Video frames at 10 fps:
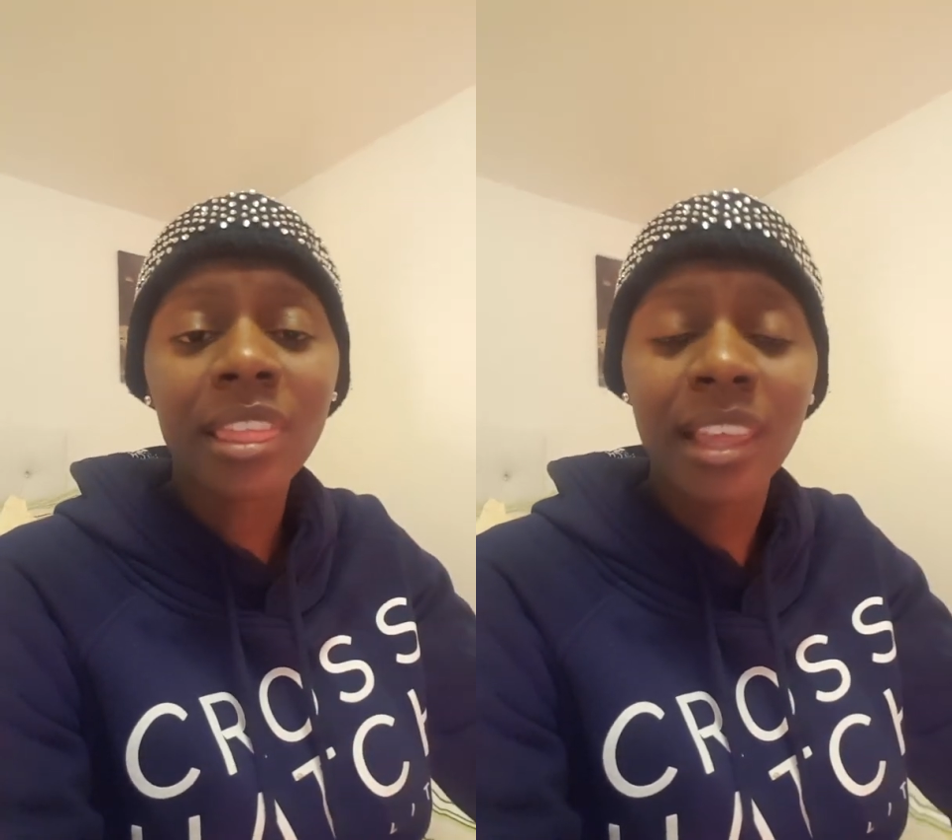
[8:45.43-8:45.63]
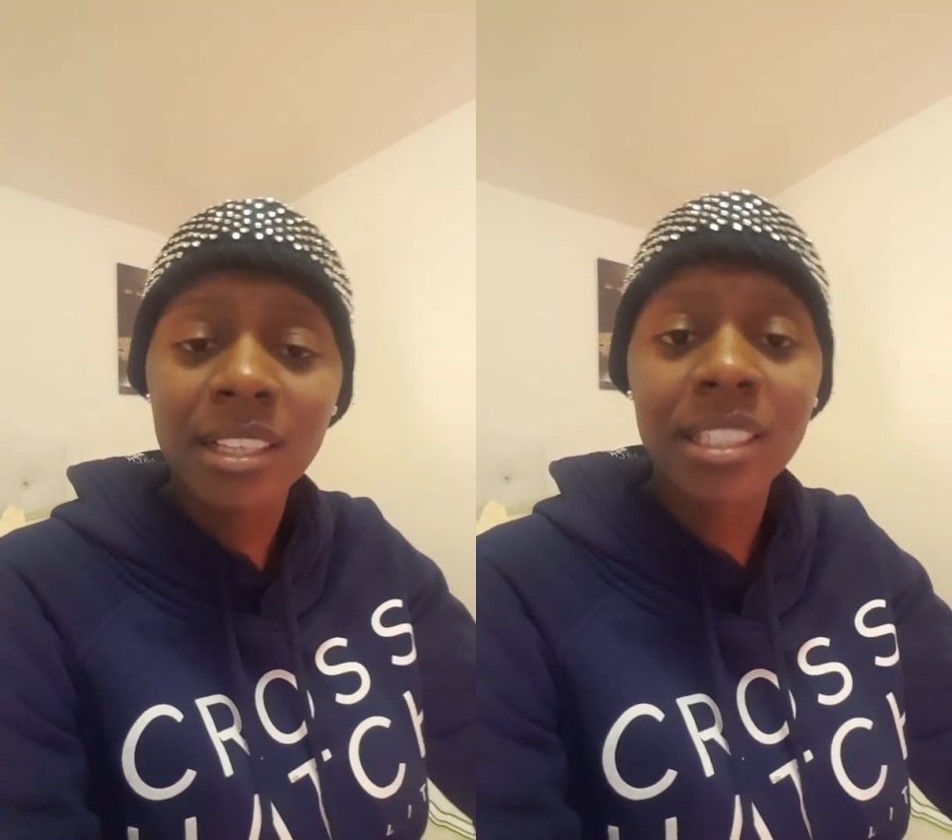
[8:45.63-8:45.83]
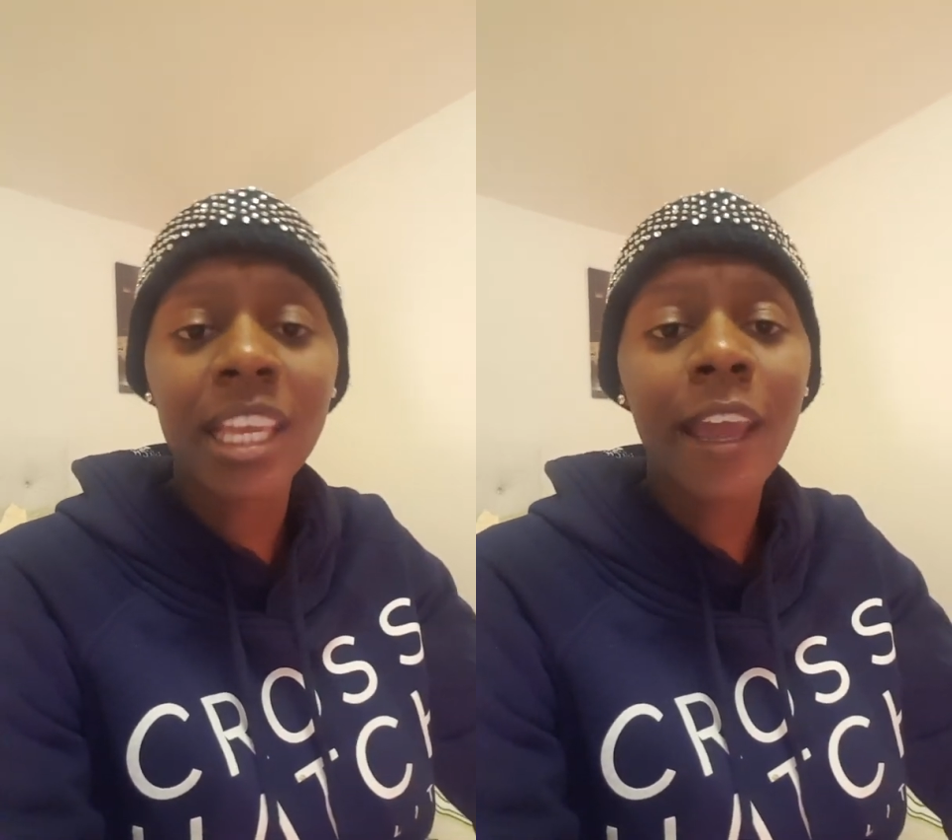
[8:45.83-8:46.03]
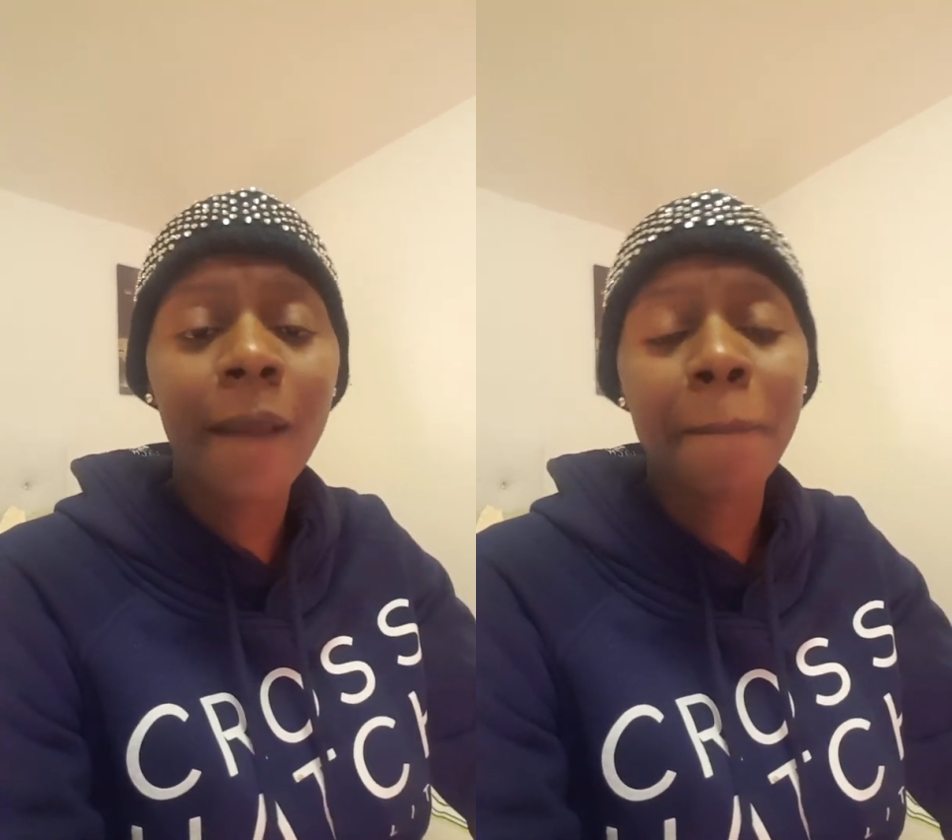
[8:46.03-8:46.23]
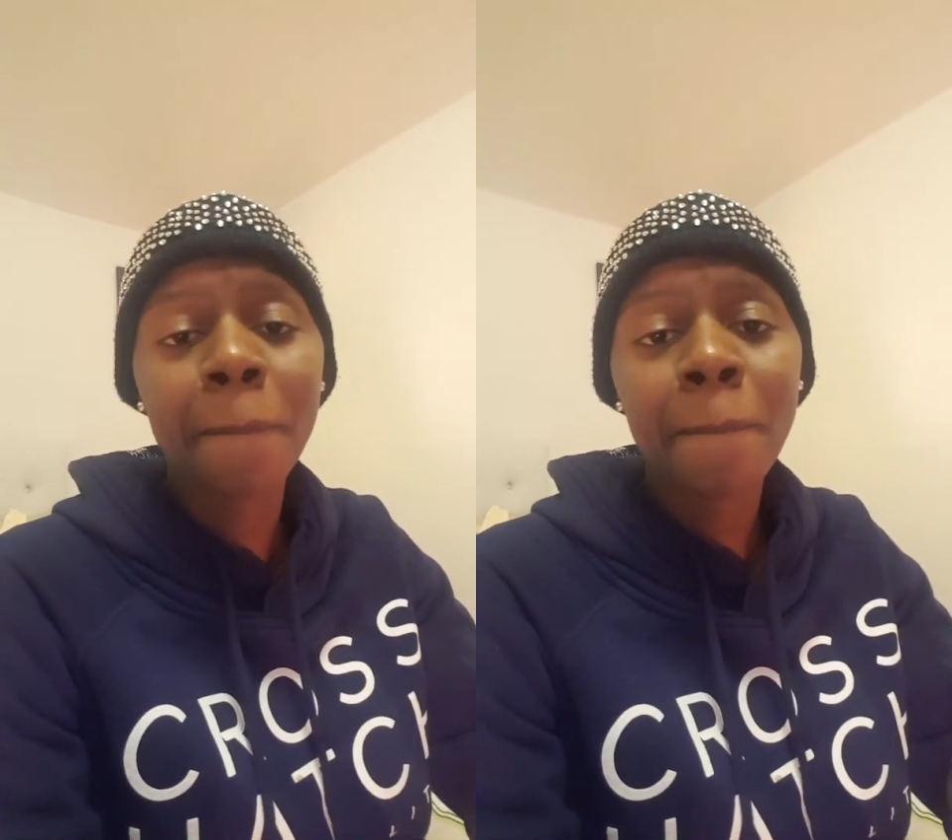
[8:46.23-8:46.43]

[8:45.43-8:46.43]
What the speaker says: things again,